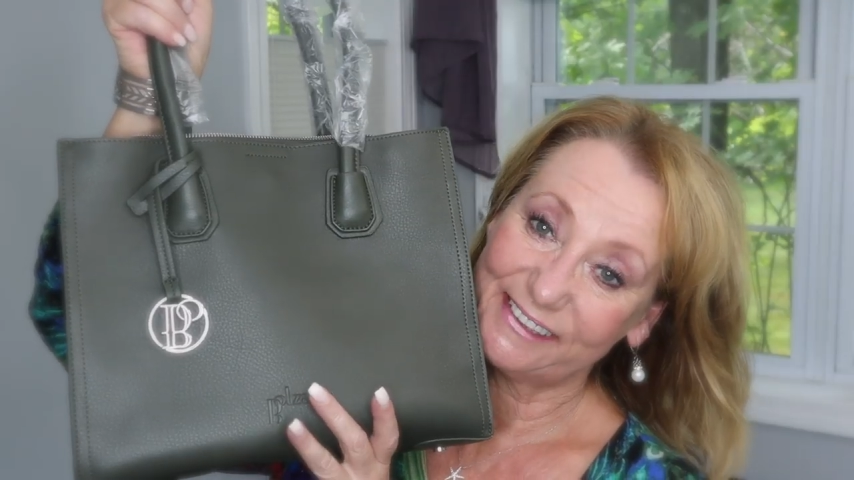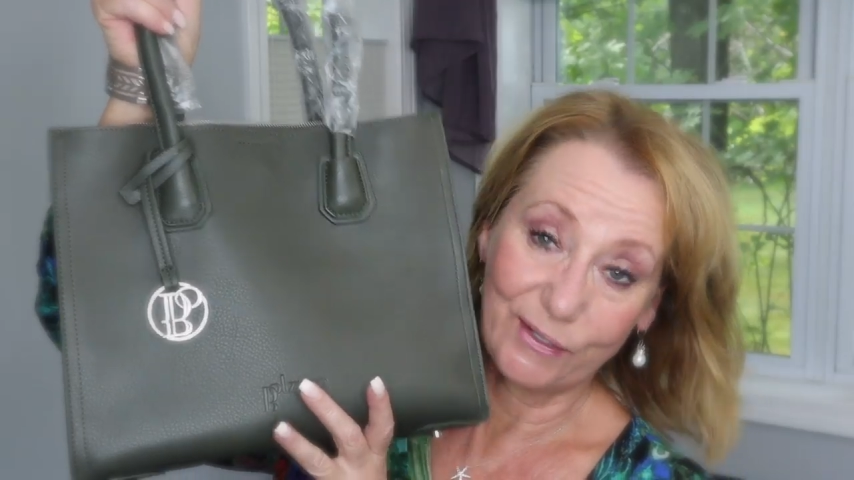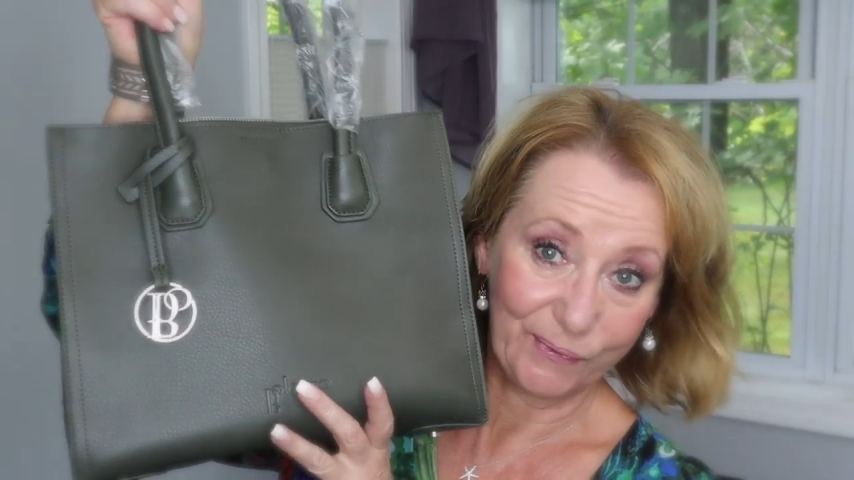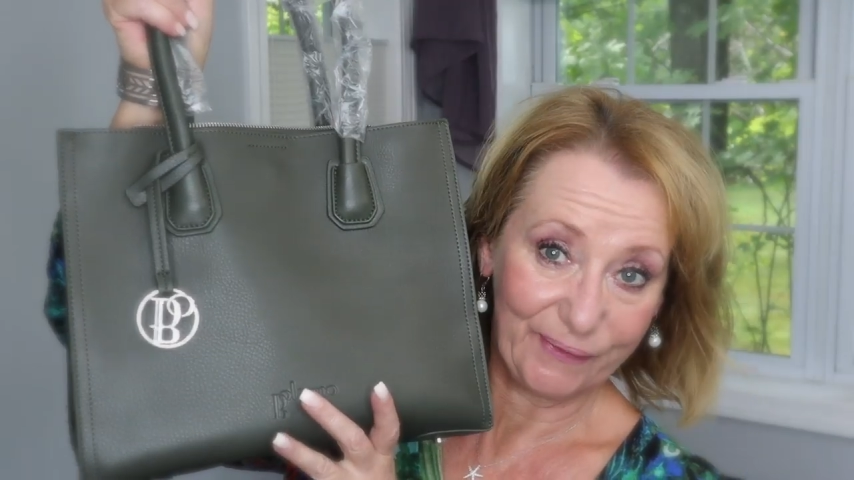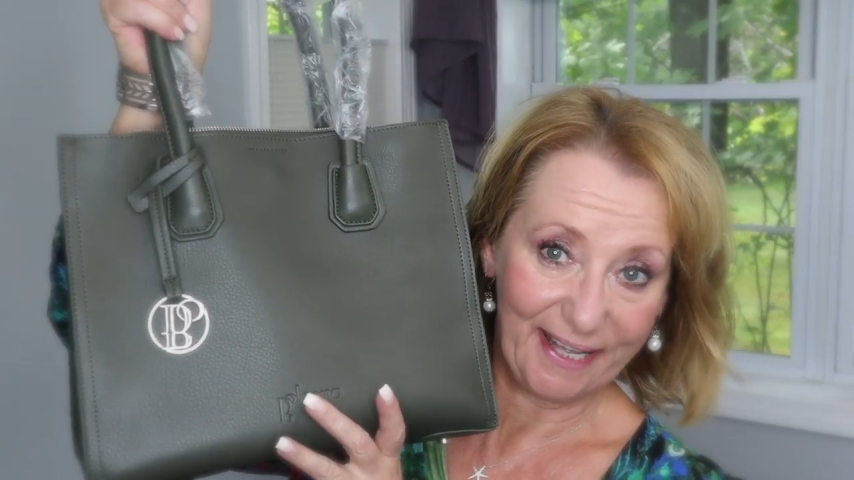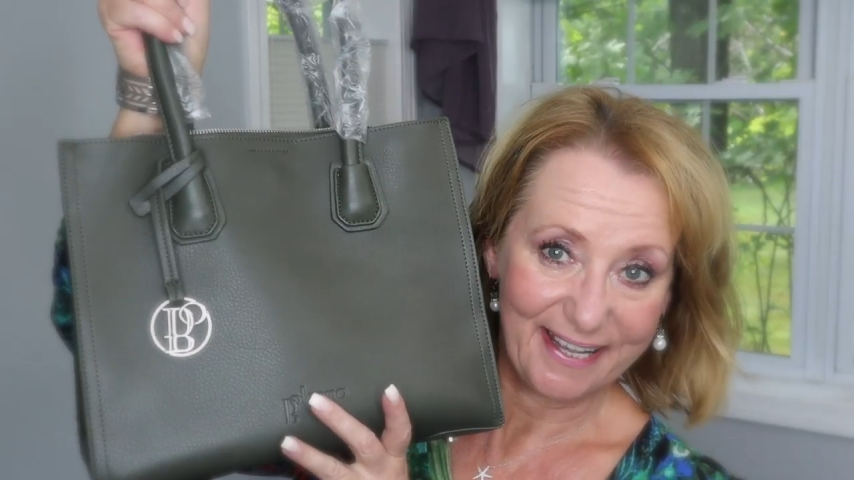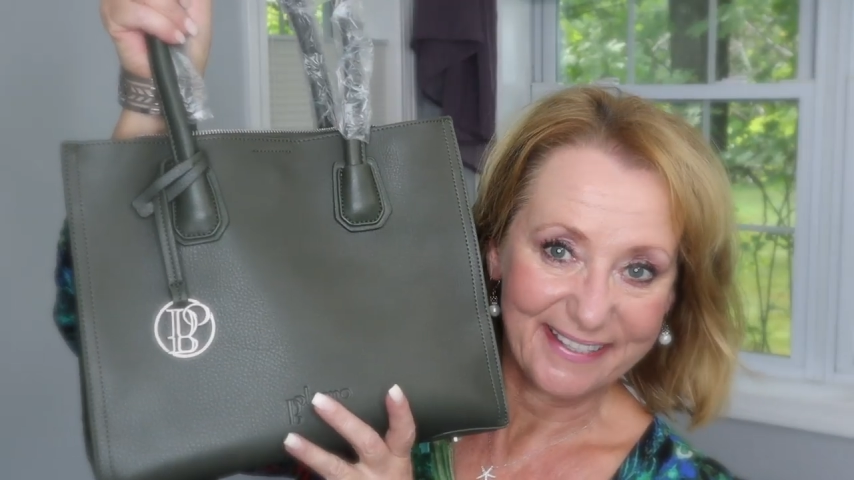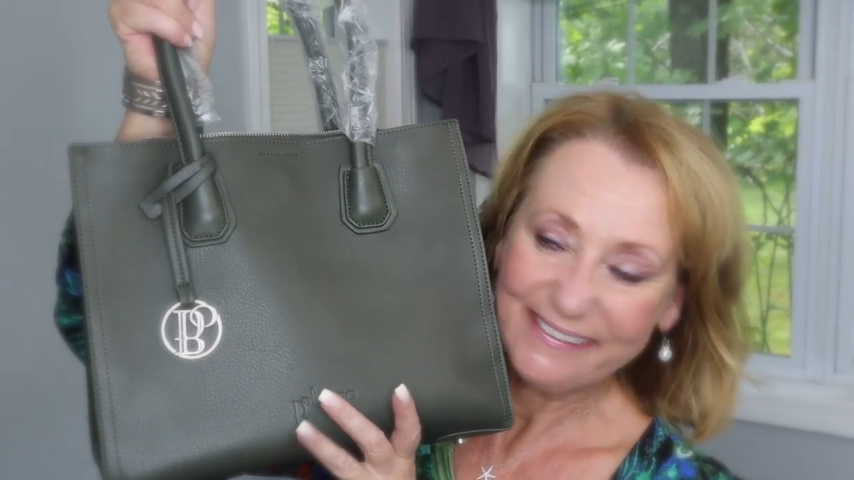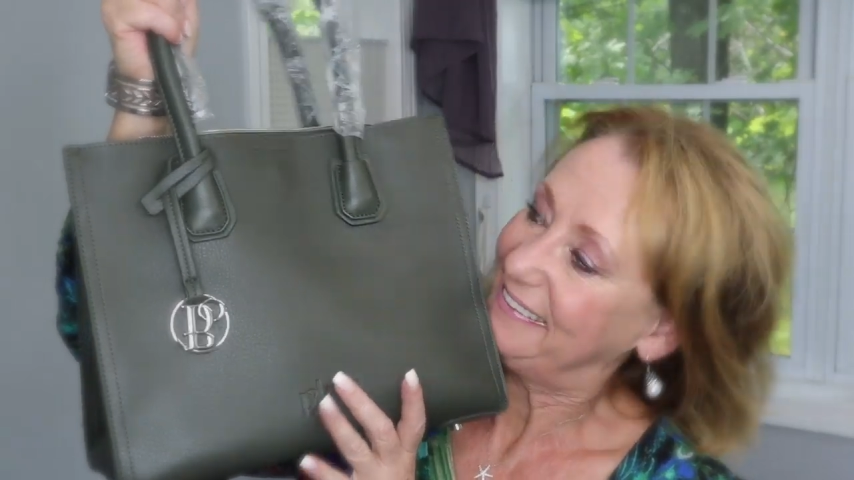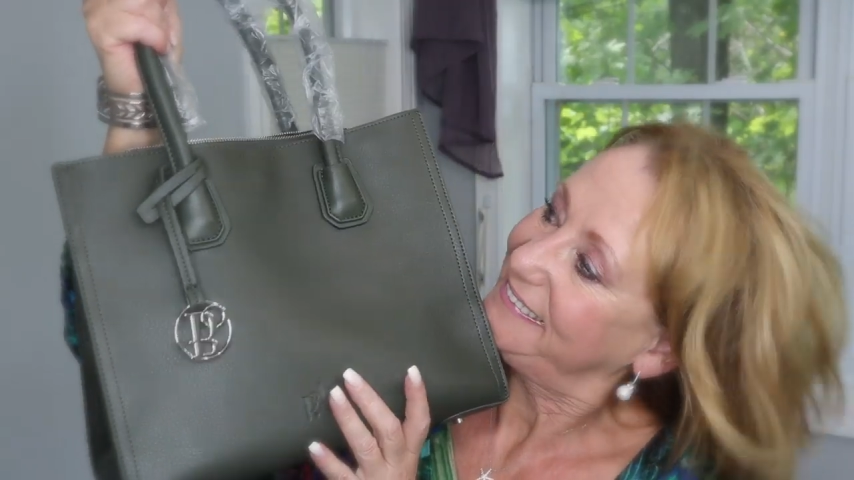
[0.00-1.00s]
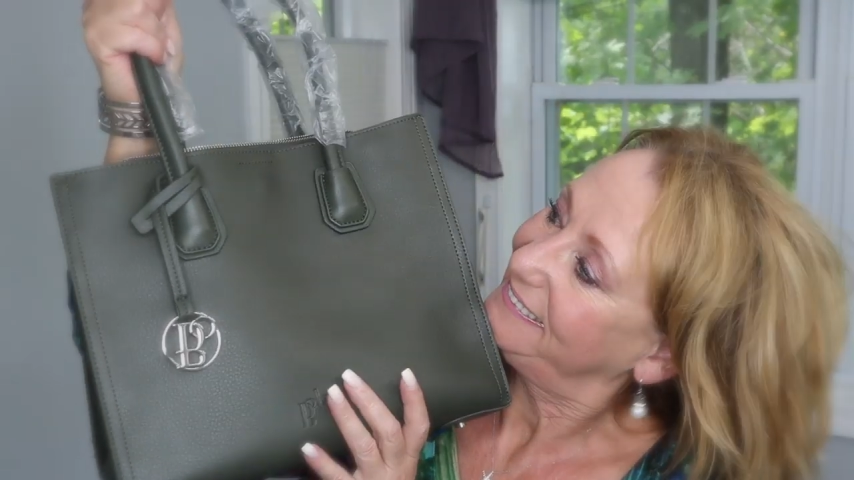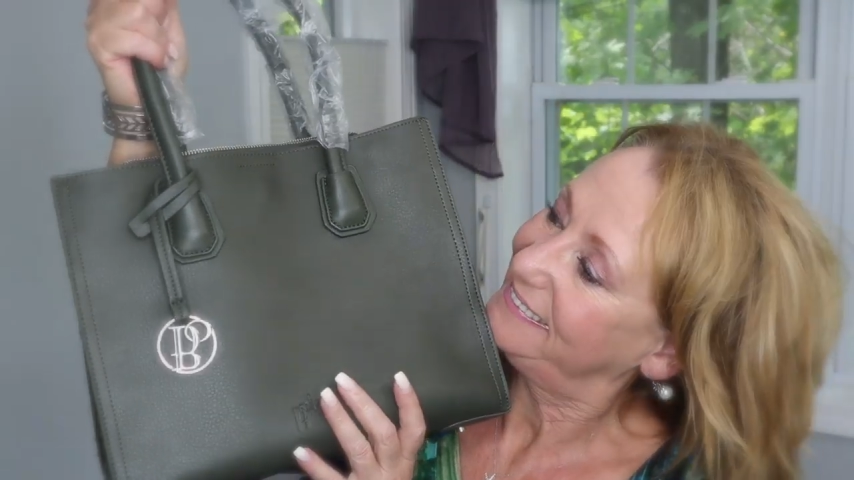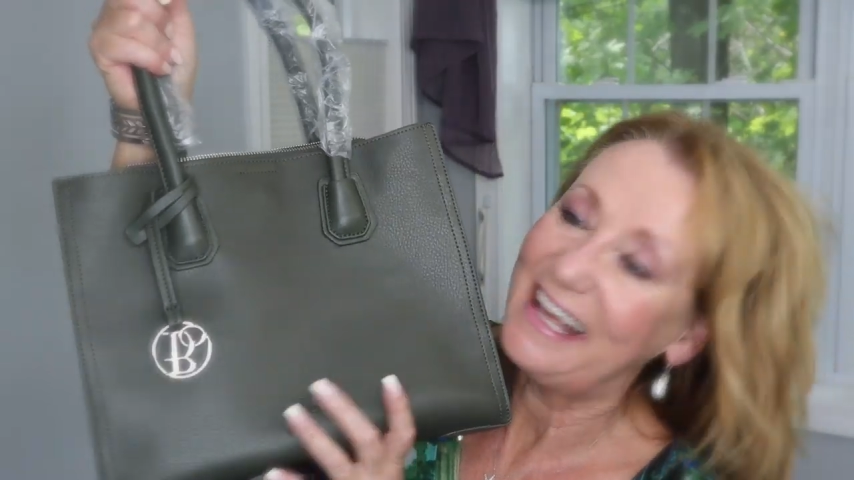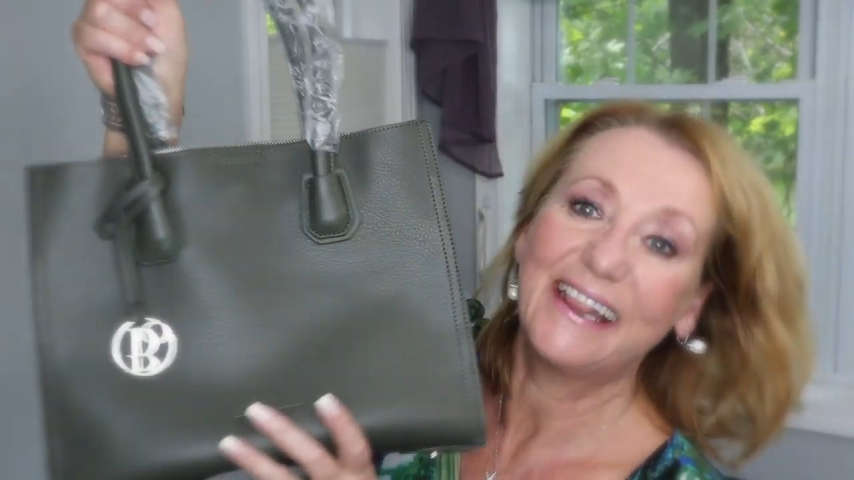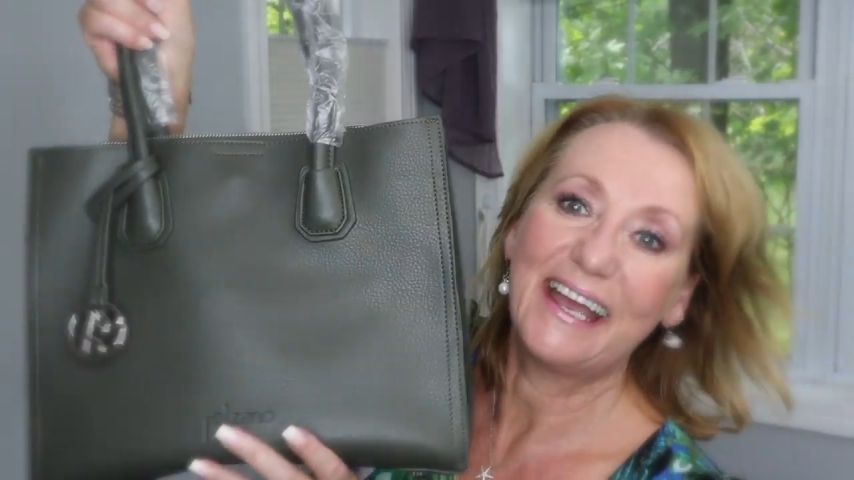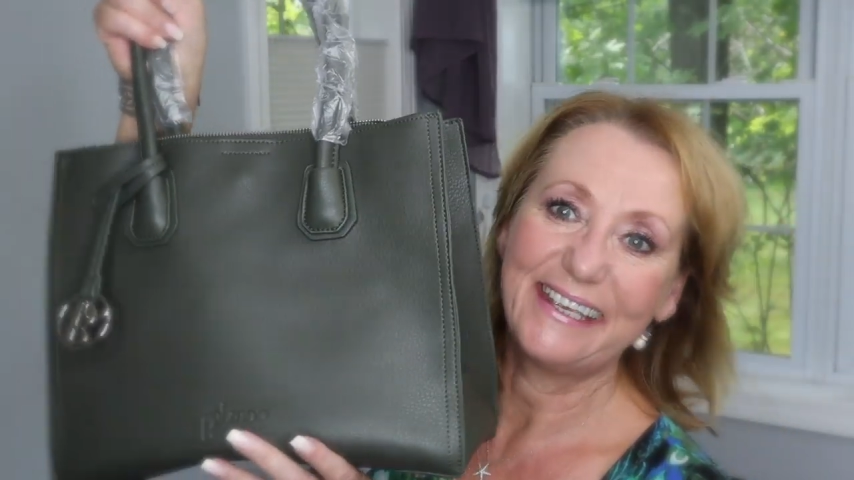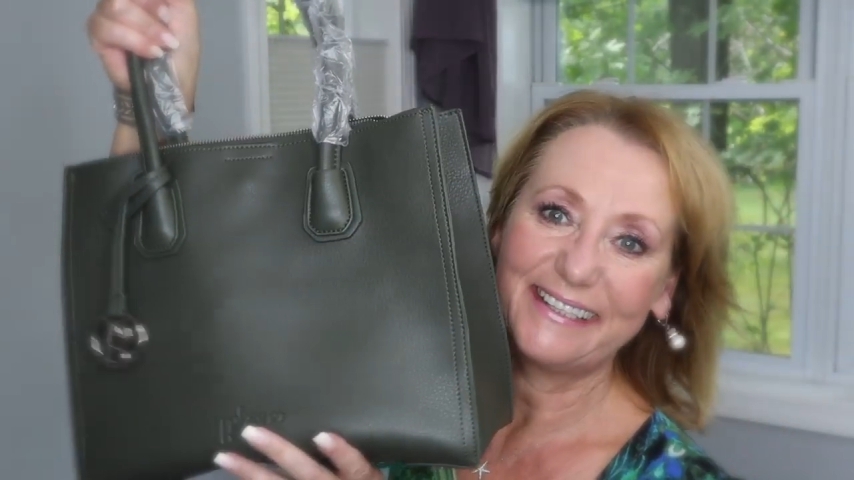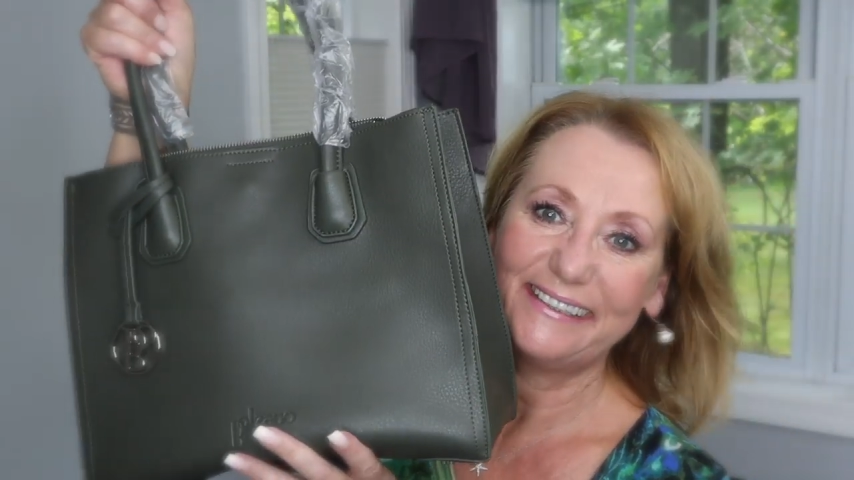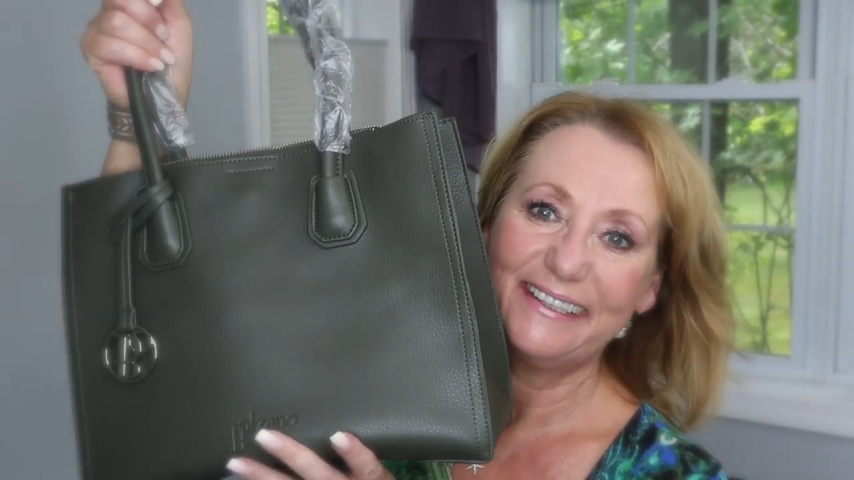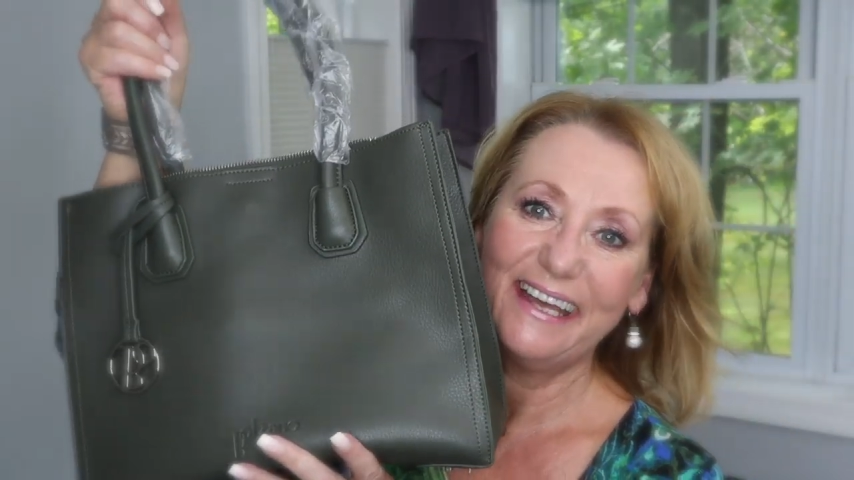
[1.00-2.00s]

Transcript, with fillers: Cool, huh? I like it.